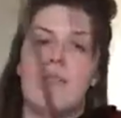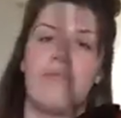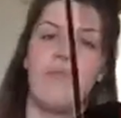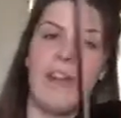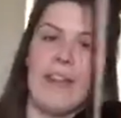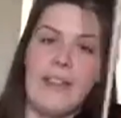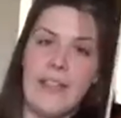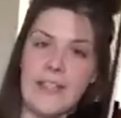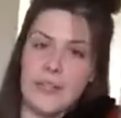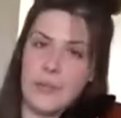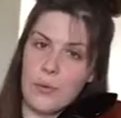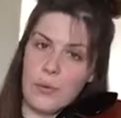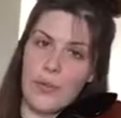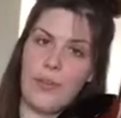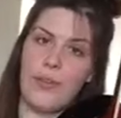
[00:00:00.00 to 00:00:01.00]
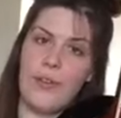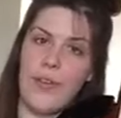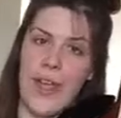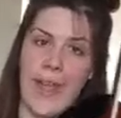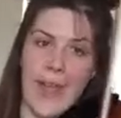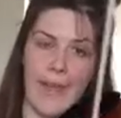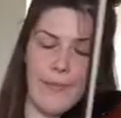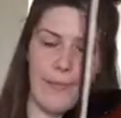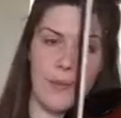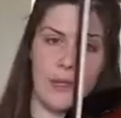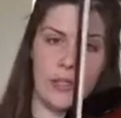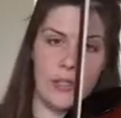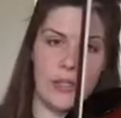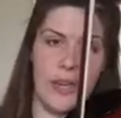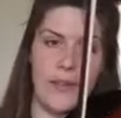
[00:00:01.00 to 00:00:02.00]
great, let's go through F
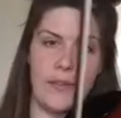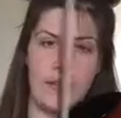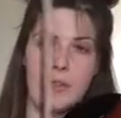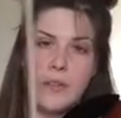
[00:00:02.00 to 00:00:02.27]
major now.